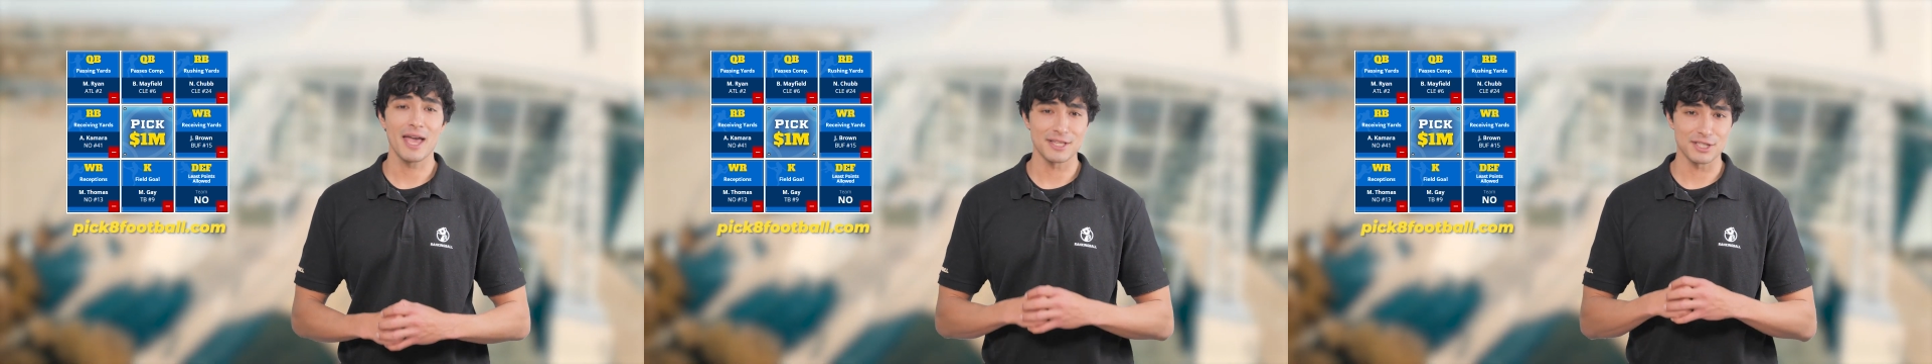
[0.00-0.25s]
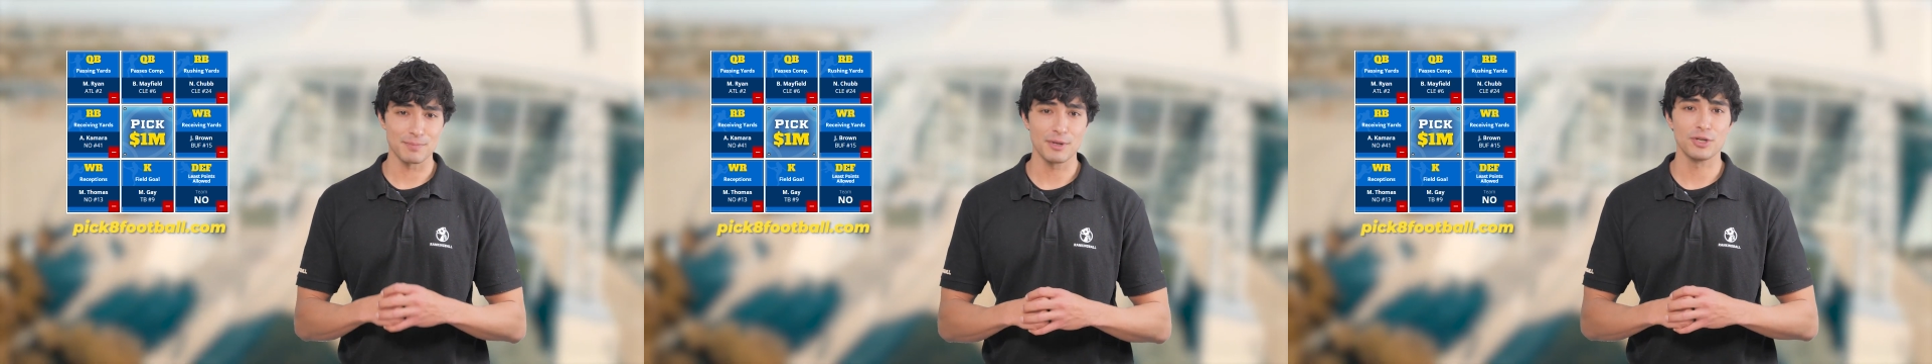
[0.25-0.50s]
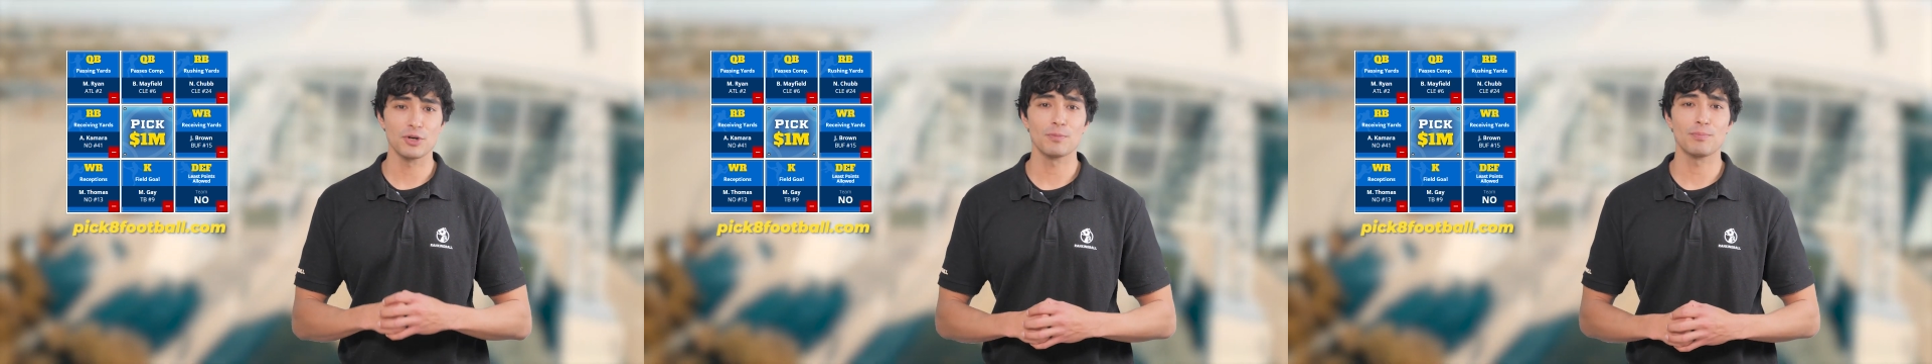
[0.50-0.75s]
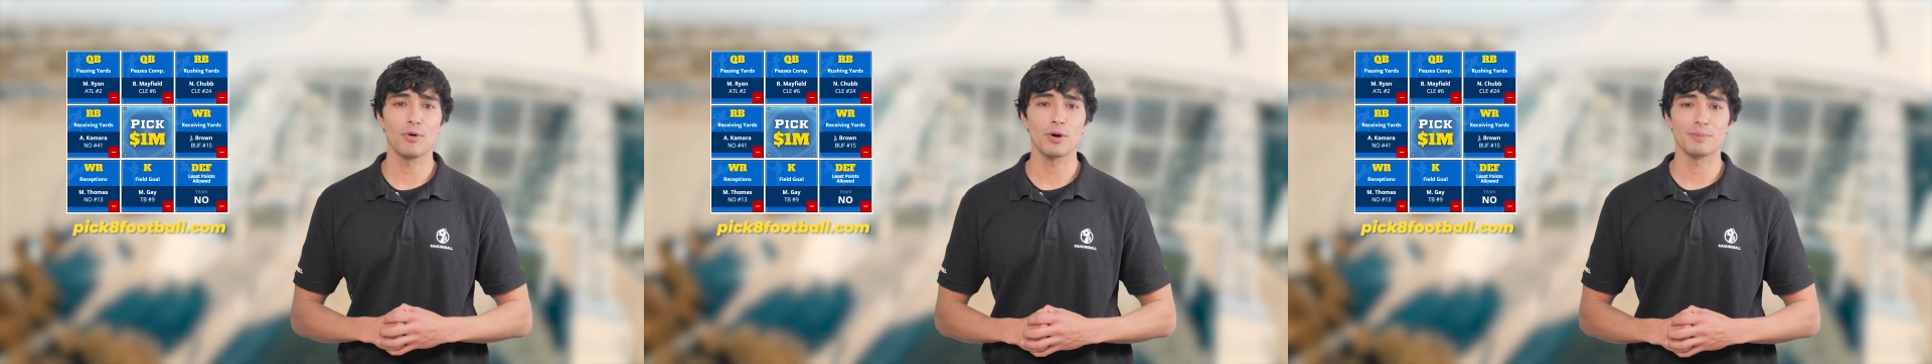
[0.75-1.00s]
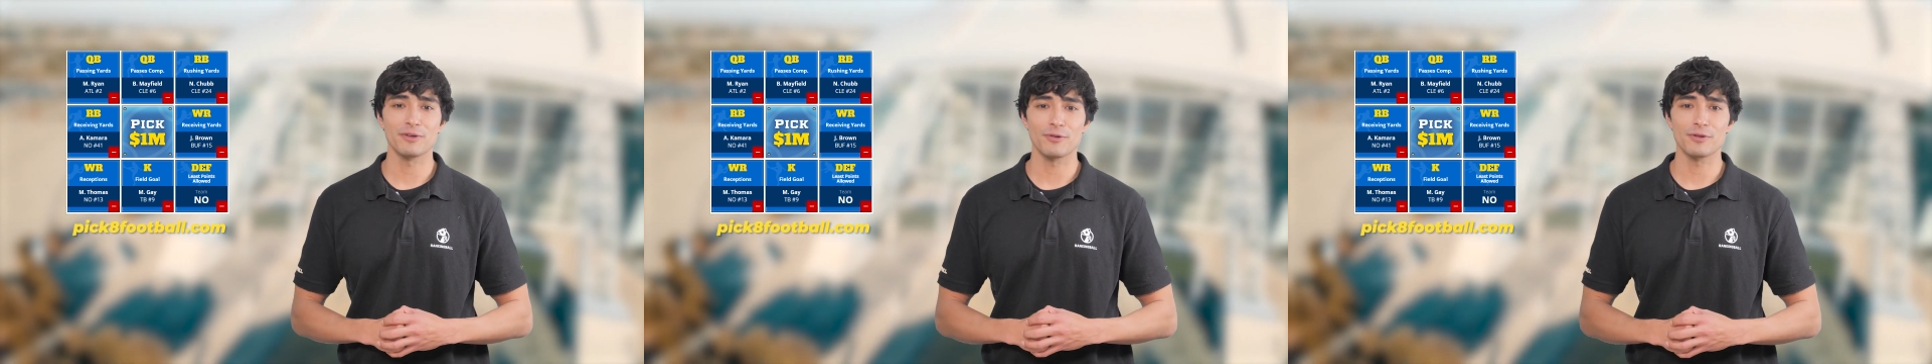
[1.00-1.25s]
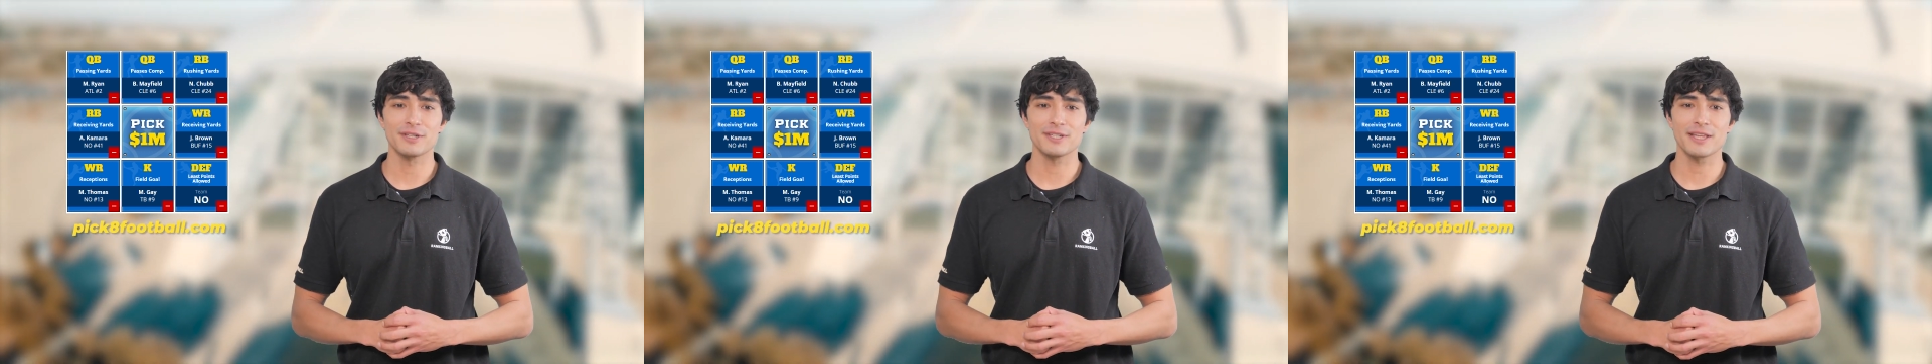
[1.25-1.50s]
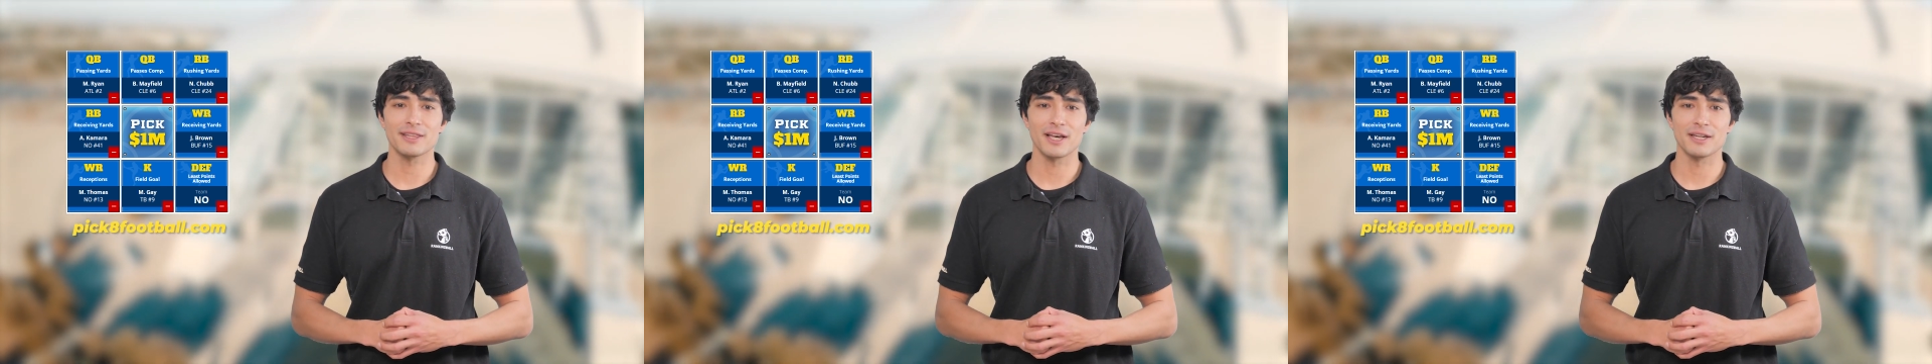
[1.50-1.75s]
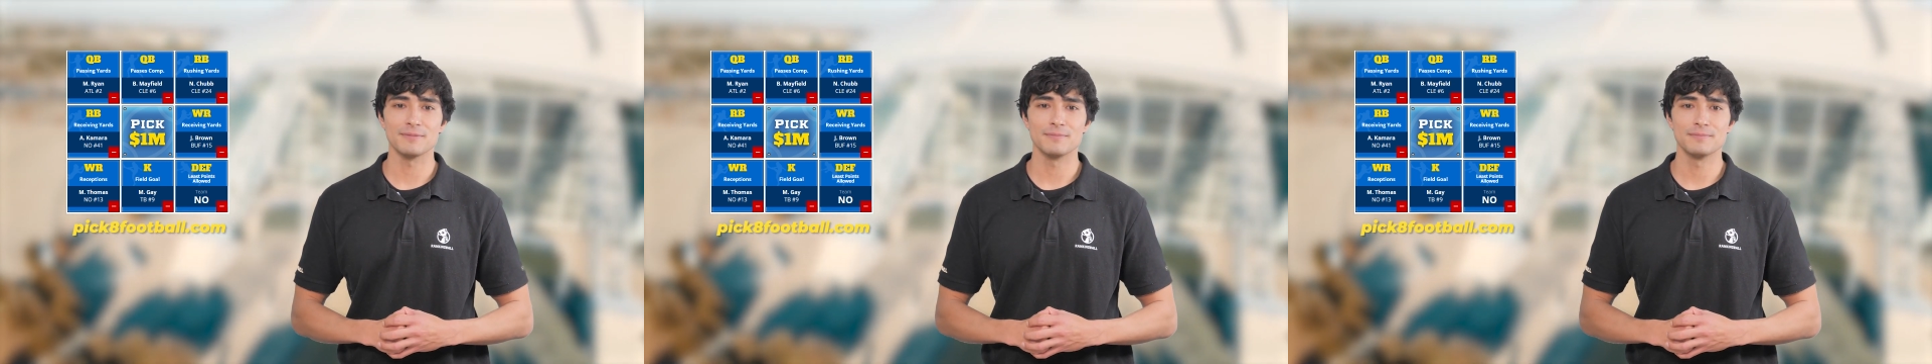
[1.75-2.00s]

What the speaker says: and submit your board before the deadline.